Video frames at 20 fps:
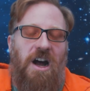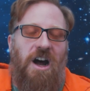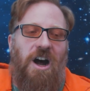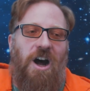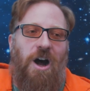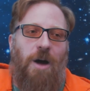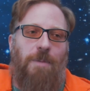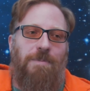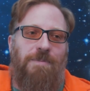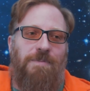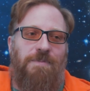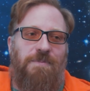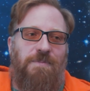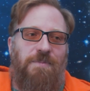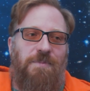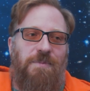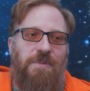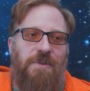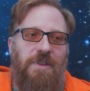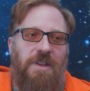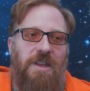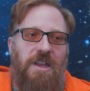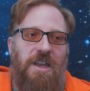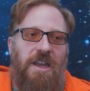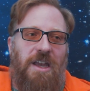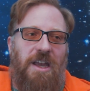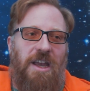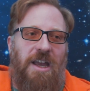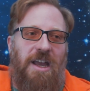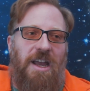And
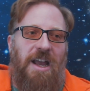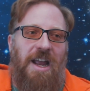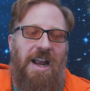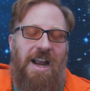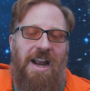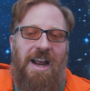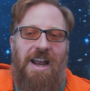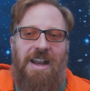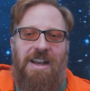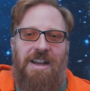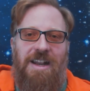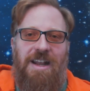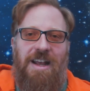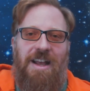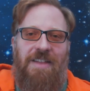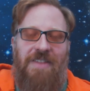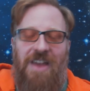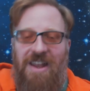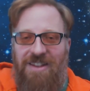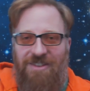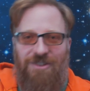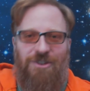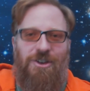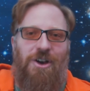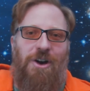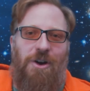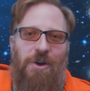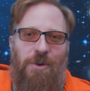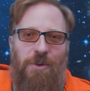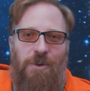then
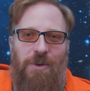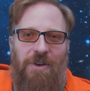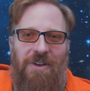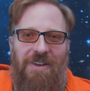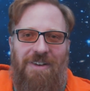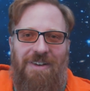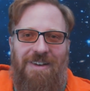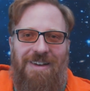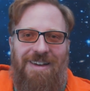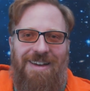so